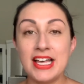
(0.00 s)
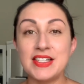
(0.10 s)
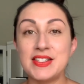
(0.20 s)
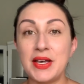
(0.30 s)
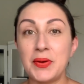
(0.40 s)

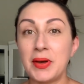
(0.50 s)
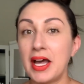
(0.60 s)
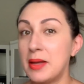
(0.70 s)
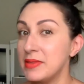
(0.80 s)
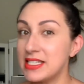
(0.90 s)
So
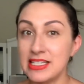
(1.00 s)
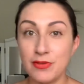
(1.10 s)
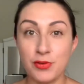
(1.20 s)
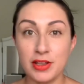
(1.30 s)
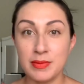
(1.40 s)
come sniff
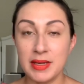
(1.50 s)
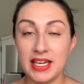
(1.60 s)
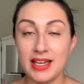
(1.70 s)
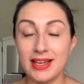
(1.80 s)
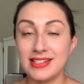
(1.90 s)
with
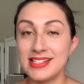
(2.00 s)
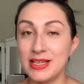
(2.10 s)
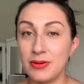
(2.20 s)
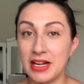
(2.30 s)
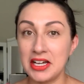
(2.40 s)
me and see
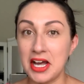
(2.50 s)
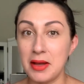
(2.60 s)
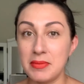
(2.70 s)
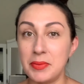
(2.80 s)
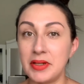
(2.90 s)
what I got.
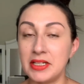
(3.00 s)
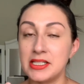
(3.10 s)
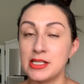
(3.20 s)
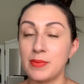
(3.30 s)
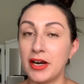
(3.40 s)
Maybe it'll
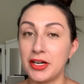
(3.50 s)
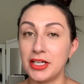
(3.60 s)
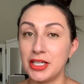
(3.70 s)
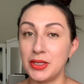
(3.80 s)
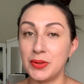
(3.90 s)
inspire
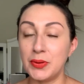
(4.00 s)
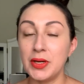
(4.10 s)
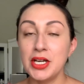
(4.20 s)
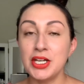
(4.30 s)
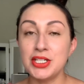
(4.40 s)
you
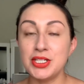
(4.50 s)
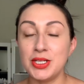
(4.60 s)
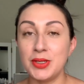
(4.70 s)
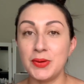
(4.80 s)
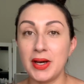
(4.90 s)

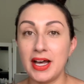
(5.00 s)
to